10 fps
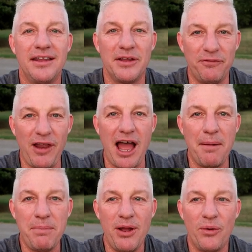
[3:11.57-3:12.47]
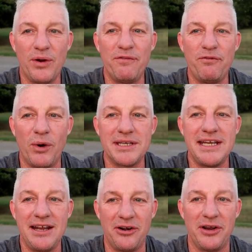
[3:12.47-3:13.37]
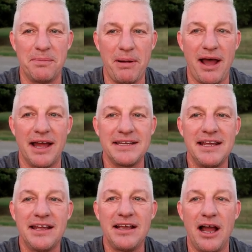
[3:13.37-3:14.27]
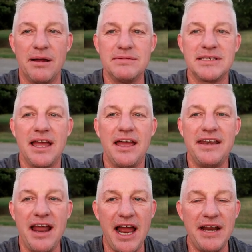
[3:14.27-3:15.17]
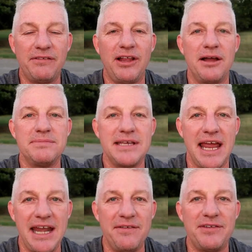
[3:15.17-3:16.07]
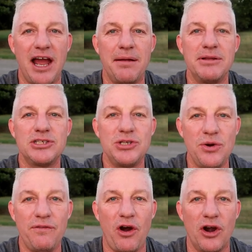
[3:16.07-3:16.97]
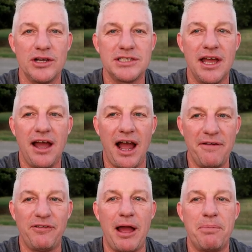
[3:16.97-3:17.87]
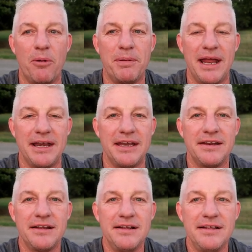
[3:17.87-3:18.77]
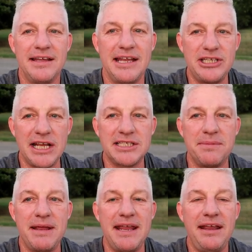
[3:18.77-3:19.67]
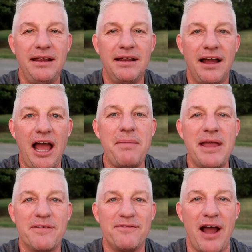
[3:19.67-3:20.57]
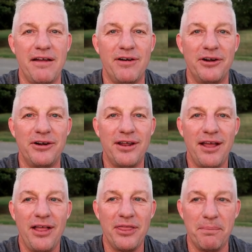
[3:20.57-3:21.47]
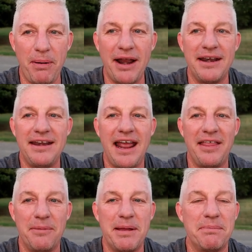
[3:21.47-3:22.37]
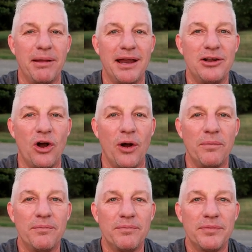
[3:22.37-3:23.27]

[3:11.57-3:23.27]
The flop, with fourteen hundred in the pot, comes nine of clubs, eight of diamonds, two of hearts. I flop open-ended. It checks to me. I make it five hundred. The button and the big blind call.